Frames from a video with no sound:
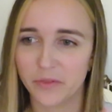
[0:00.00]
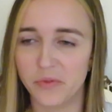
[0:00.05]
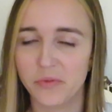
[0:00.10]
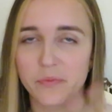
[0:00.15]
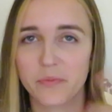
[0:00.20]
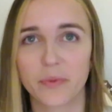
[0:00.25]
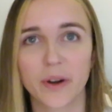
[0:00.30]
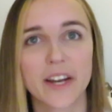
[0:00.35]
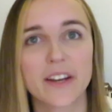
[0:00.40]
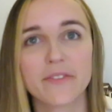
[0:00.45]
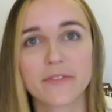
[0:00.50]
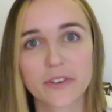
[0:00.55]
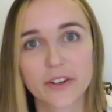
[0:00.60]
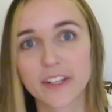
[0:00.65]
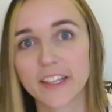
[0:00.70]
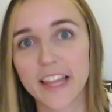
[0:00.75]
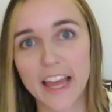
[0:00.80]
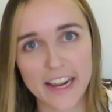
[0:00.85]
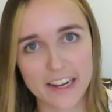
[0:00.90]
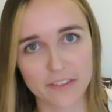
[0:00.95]
brain for a
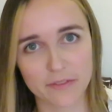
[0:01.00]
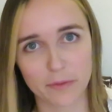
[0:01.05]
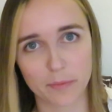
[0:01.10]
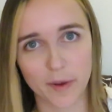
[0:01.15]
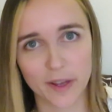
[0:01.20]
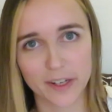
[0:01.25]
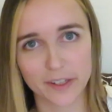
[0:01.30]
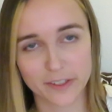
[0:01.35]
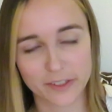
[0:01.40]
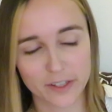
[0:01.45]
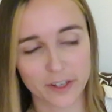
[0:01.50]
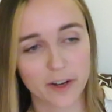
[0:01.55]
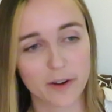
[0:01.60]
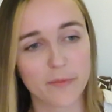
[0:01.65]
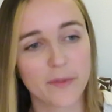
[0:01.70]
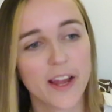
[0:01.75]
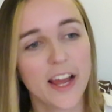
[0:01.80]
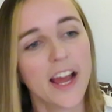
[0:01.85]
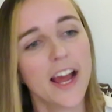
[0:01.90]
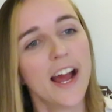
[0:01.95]
lack of a better
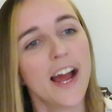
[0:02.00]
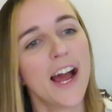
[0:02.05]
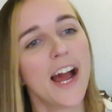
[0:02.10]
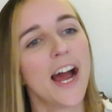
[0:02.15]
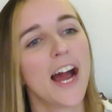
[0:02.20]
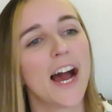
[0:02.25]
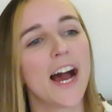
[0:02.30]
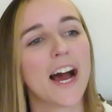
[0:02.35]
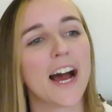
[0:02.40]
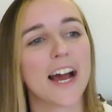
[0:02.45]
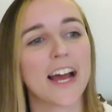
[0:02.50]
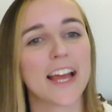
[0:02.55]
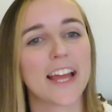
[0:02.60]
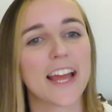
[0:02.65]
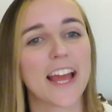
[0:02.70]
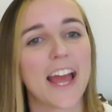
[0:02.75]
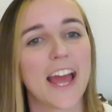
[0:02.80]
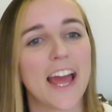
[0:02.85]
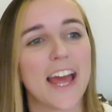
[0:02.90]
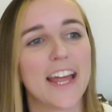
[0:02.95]
term,
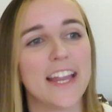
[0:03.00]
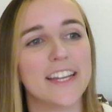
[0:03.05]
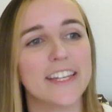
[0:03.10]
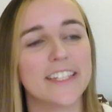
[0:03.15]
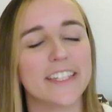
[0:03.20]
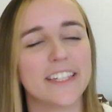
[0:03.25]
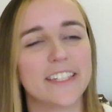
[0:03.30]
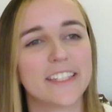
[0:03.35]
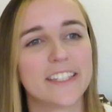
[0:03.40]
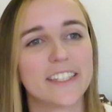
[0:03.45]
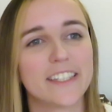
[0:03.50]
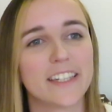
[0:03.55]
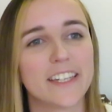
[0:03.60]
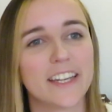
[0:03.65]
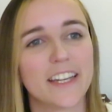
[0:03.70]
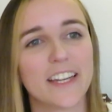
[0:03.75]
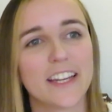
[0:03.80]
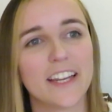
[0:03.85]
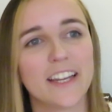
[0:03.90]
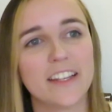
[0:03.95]
and
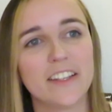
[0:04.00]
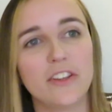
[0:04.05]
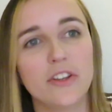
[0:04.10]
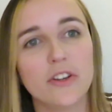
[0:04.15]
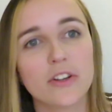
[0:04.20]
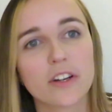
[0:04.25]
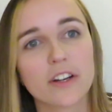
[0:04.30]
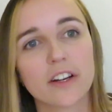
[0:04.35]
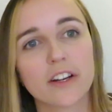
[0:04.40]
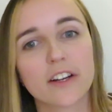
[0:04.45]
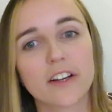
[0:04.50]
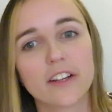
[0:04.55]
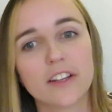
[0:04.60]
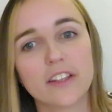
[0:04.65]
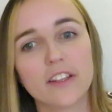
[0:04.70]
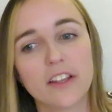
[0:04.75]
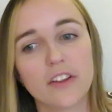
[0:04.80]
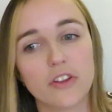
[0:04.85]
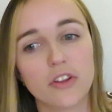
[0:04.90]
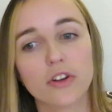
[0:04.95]
you're
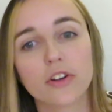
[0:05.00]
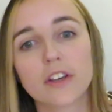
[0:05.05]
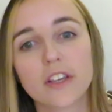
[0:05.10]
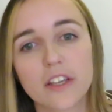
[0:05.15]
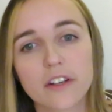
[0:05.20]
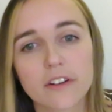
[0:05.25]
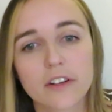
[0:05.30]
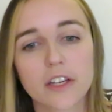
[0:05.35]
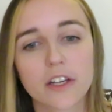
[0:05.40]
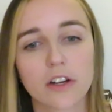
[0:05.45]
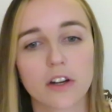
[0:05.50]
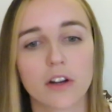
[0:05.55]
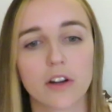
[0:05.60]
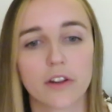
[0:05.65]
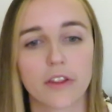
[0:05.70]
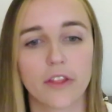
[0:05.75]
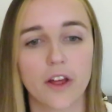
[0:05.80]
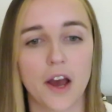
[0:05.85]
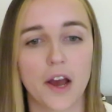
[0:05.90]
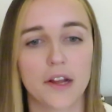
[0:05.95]
hearing her
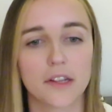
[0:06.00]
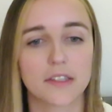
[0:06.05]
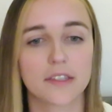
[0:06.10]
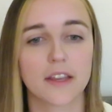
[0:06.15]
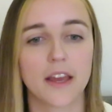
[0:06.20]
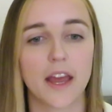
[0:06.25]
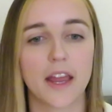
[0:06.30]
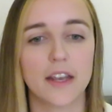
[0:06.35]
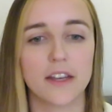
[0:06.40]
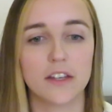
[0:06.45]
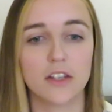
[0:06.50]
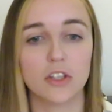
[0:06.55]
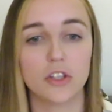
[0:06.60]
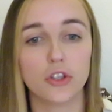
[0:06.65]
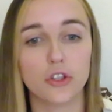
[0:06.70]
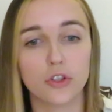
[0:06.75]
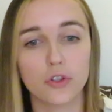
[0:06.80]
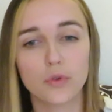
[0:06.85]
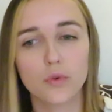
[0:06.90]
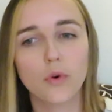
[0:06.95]
thoughts, and
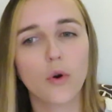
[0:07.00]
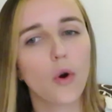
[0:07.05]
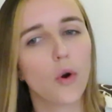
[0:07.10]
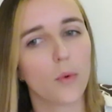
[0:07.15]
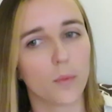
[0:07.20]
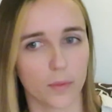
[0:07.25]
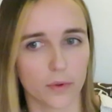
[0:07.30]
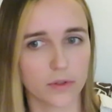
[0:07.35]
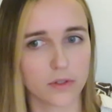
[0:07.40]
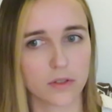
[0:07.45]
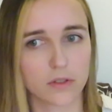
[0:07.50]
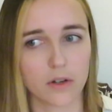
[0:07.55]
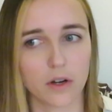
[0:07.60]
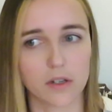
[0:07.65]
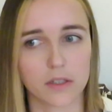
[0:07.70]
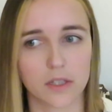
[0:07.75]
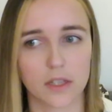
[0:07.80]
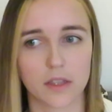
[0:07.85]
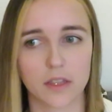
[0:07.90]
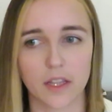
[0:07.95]
you almost
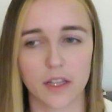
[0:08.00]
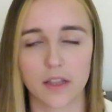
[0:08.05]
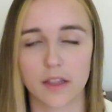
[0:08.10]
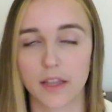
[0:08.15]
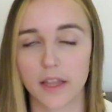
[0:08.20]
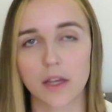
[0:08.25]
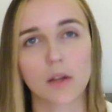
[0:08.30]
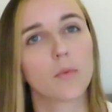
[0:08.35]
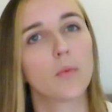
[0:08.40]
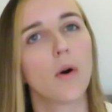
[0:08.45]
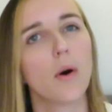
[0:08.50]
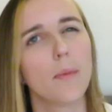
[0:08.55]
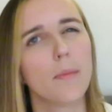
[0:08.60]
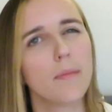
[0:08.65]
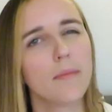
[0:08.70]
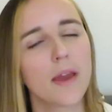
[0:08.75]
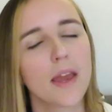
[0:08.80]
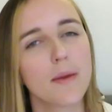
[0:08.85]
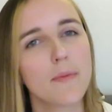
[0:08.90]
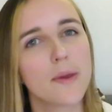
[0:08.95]
start to think like, well,
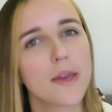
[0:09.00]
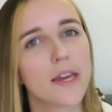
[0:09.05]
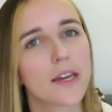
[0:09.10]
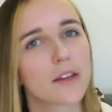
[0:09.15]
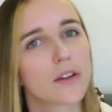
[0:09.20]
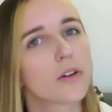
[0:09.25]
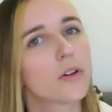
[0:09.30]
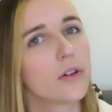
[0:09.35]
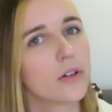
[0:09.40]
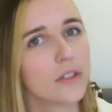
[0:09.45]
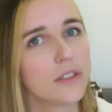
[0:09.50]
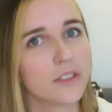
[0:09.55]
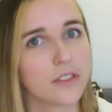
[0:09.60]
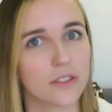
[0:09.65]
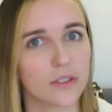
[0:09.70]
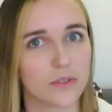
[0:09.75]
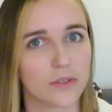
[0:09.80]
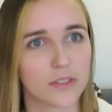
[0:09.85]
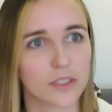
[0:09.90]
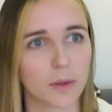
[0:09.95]
maybe it could
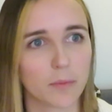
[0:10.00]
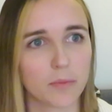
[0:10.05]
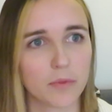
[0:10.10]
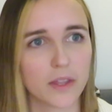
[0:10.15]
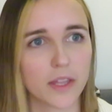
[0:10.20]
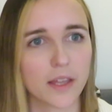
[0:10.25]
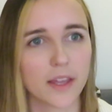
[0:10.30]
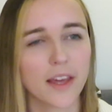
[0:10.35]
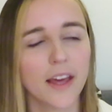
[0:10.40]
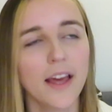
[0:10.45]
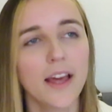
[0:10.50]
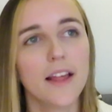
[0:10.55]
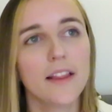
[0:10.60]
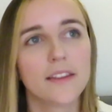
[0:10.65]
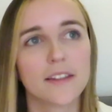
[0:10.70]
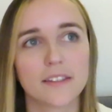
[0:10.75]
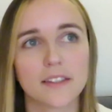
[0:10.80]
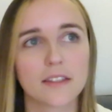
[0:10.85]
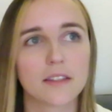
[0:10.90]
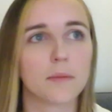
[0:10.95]
do something.
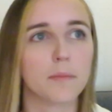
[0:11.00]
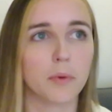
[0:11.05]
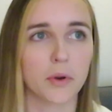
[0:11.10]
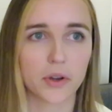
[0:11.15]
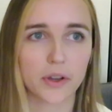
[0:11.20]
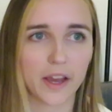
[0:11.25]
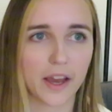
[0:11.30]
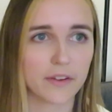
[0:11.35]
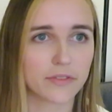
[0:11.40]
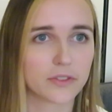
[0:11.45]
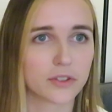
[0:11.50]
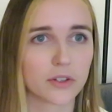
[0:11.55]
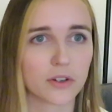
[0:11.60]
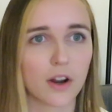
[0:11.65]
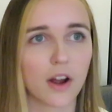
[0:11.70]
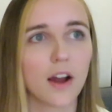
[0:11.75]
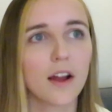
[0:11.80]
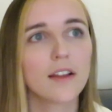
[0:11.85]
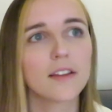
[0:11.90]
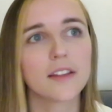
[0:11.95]
This is a book after
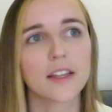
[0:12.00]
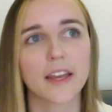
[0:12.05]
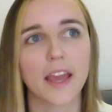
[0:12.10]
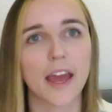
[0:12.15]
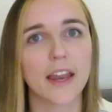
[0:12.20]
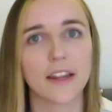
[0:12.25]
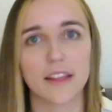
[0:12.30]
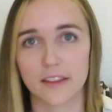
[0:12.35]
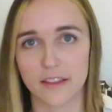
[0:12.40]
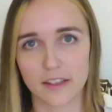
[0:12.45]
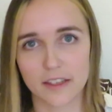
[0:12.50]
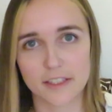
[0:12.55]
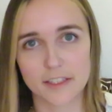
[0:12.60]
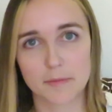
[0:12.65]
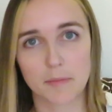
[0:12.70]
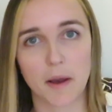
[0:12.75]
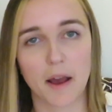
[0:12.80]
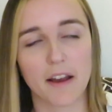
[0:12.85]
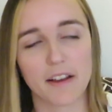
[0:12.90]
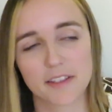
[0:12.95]
all, like anything is
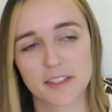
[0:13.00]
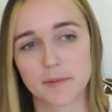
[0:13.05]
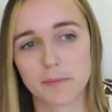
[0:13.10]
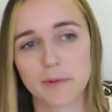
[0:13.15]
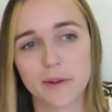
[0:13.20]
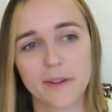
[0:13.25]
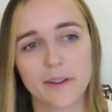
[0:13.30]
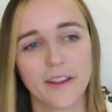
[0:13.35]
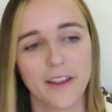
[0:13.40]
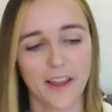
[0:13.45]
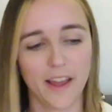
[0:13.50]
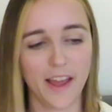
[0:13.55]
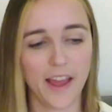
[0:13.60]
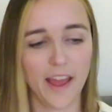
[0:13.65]
possible.